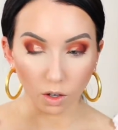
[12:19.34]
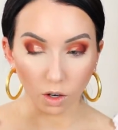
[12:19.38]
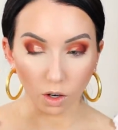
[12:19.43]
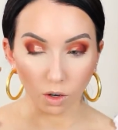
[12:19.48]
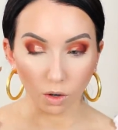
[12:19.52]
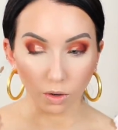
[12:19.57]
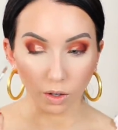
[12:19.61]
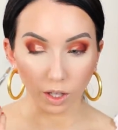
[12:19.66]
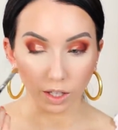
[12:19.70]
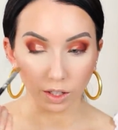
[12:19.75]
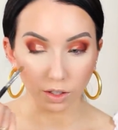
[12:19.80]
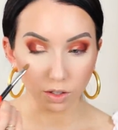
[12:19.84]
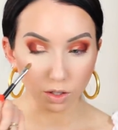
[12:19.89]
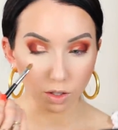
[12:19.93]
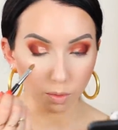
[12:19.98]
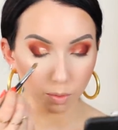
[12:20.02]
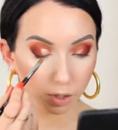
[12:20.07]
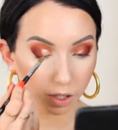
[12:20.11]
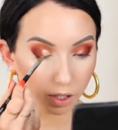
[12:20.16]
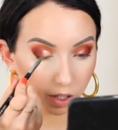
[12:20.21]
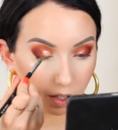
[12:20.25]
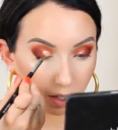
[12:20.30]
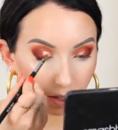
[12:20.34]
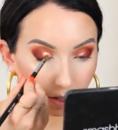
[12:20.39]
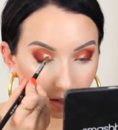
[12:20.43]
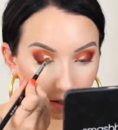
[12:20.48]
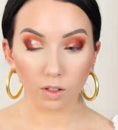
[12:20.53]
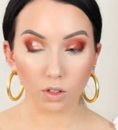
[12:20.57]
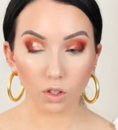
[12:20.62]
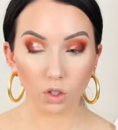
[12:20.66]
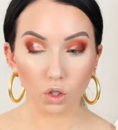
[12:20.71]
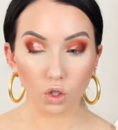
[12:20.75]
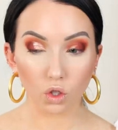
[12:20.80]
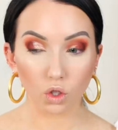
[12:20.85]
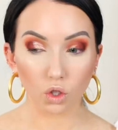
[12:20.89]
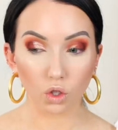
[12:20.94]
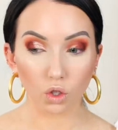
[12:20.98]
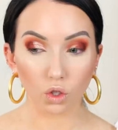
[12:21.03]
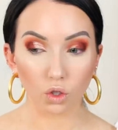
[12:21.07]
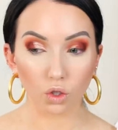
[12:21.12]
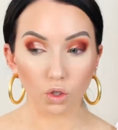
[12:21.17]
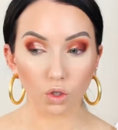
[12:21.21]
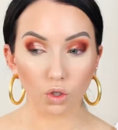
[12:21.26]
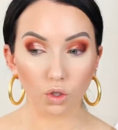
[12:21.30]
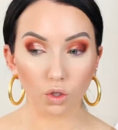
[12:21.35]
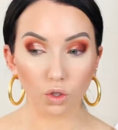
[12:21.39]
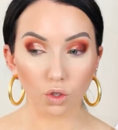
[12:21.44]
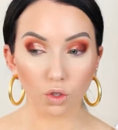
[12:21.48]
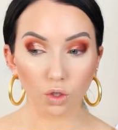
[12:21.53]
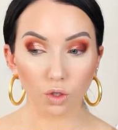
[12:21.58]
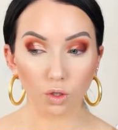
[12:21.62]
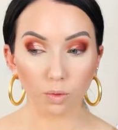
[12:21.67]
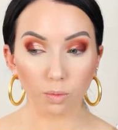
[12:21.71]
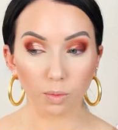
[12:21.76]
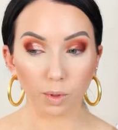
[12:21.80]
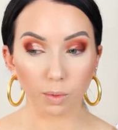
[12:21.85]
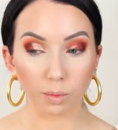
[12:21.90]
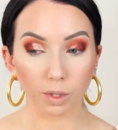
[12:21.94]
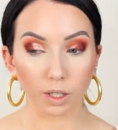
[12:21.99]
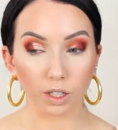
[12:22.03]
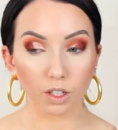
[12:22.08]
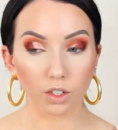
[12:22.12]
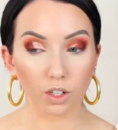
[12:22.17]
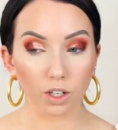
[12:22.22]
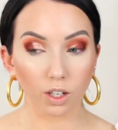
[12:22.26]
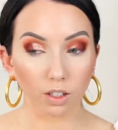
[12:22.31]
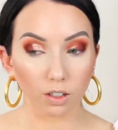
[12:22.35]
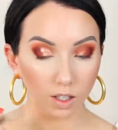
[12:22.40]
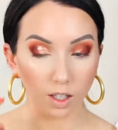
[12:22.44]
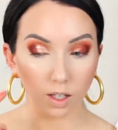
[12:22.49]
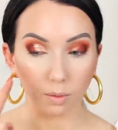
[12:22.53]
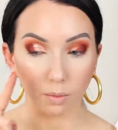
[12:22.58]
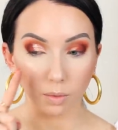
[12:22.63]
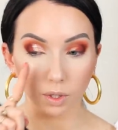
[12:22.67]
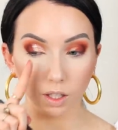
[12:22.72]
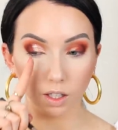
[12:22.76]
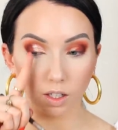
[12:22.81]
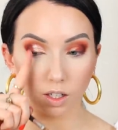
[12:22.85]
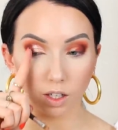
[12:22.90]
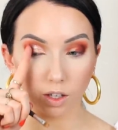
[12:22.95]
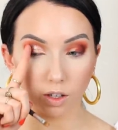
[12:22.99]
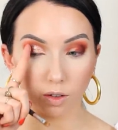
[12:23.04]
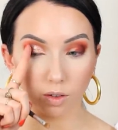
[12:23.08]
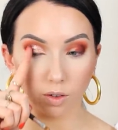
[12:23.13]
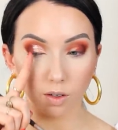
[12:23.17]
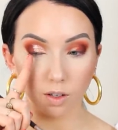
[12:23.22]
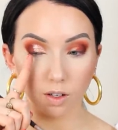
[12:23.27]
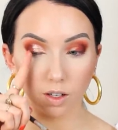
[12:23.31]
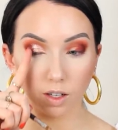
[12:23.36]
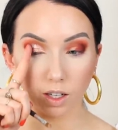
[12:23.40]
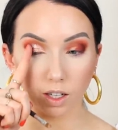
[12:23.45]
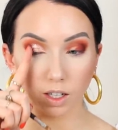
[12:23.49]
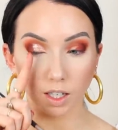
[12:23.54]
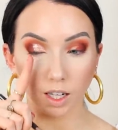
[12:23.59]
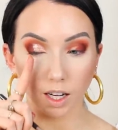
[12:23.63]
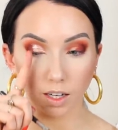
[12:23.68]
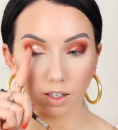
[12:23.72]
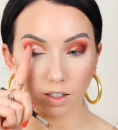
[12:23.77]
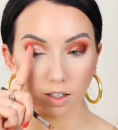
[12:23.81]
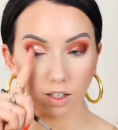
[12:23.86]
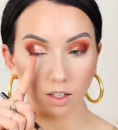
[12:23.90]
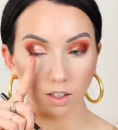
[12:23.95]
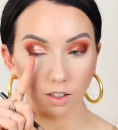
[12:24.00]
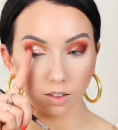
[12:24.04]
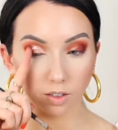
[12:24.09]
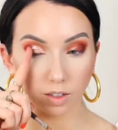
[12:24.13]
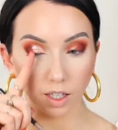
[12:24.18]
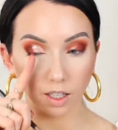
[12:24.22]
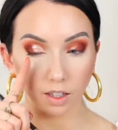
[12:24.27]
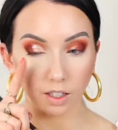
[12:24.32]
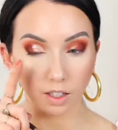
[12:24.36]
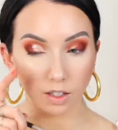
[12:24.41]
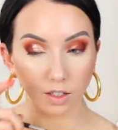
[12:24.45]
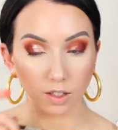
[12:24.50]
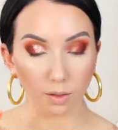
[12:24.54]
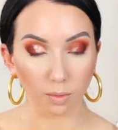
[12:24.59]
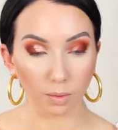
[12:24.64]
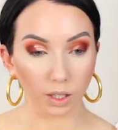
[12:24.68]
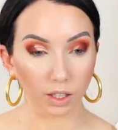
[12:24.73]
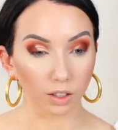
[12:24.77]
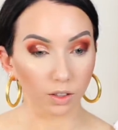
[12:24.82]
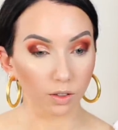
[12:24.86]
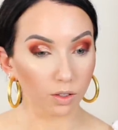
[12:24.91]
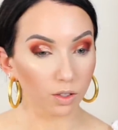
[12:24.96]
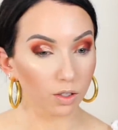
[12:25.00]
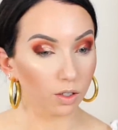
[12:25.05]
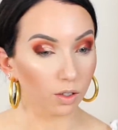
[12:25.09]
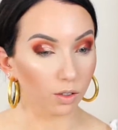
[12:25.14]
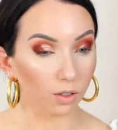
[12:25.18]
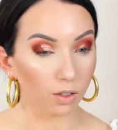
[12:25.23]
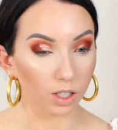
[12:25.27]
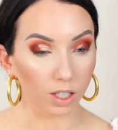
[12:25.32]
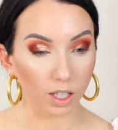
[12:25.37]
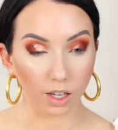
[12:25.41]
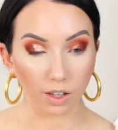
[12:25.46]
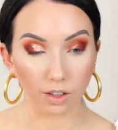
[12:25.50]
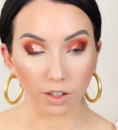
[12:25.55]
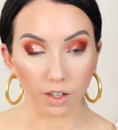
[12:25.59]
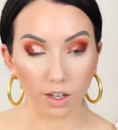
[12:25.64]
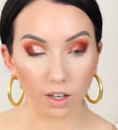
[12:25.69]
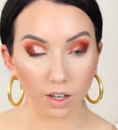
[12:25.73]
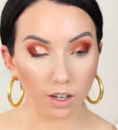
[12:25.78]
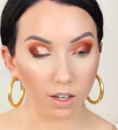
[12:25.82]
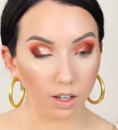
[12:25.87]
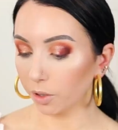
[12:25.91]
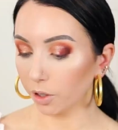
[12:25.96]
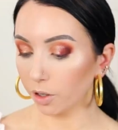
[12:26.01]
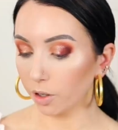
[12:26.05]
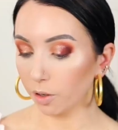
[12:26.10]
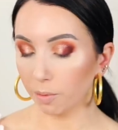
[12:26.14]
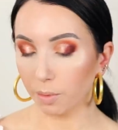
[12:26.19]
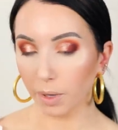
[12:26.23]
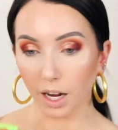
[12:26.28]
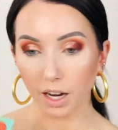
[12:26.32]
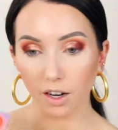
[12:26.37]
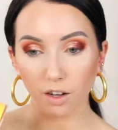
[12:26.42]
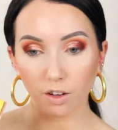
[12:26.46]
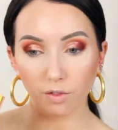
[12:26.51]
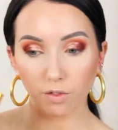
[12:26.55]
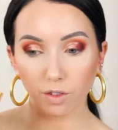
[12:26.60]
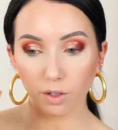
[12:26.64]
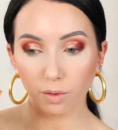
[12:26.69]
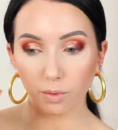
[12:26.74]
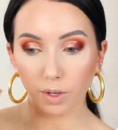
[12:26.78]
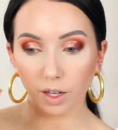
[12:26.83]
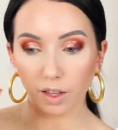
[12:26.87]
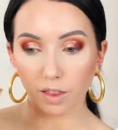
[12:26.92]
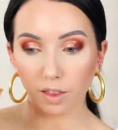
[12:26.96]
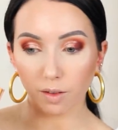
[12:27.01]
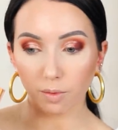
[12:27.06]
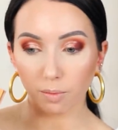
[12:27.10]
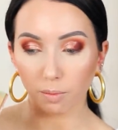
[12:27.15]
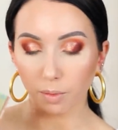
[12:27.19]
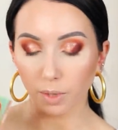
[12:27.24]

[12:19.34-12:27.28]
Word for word: Oh, that is so pretty. Super pretty shade. I'm going to go and add a color right there to blend those two together. I'm going to go back over with